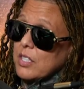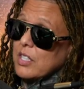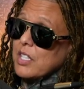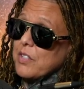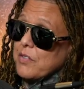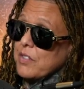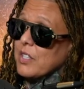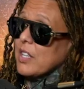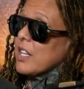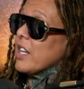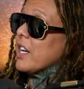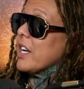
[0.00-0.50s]

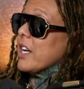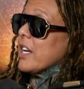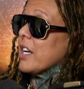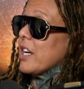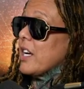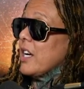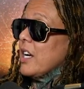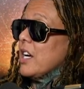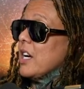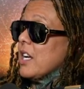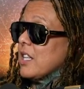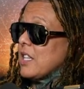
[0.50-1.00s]
Cleveland Clinic
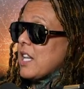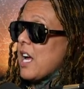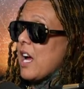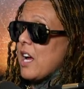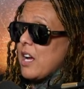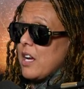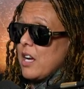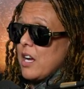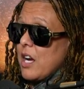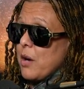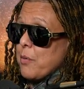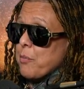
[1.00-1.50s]

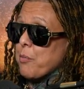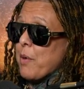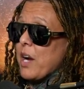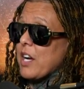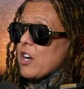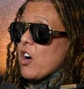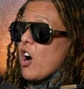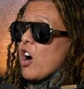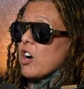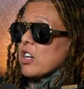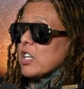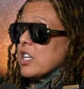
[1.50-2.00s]
that my
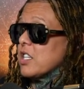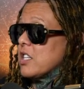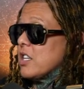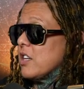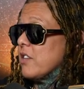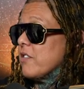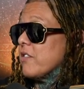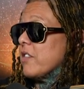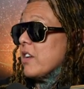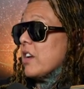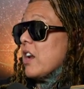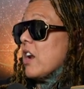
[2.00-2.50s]

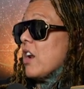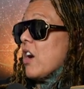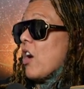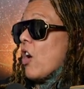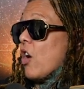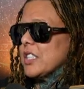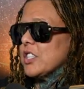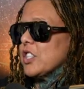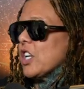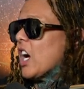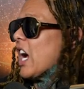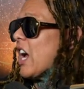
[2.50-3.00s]
cognitive and
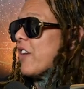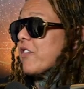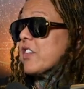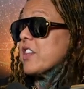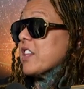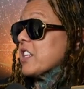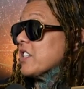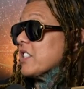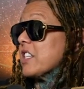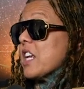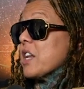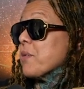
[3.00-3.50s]

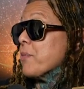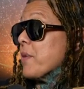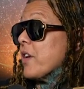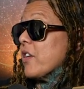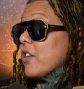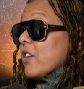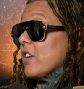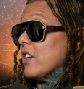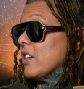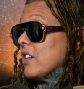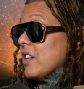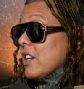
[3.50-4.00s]
everything's getting
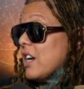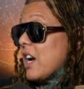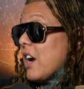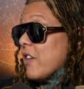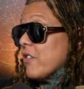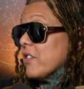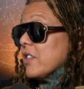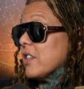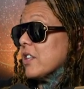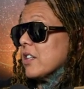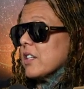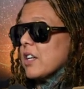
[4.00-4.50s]
better
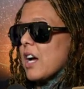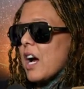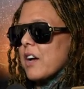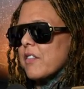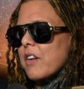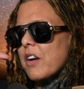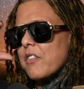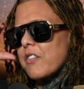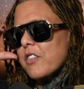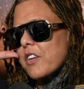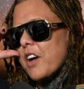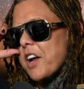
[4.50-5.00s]
everything. I,
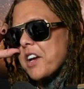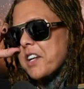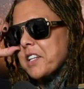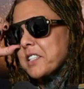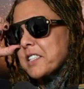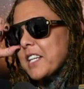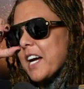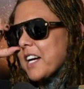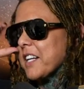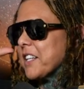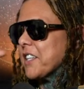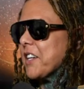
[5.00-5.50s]
I, forgot
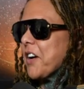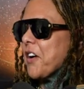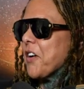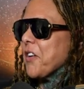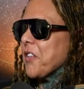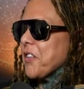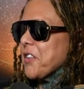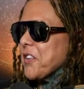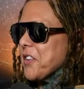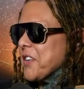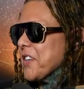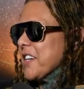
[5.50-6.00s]
exactly
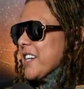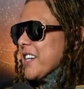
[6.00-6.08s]
all the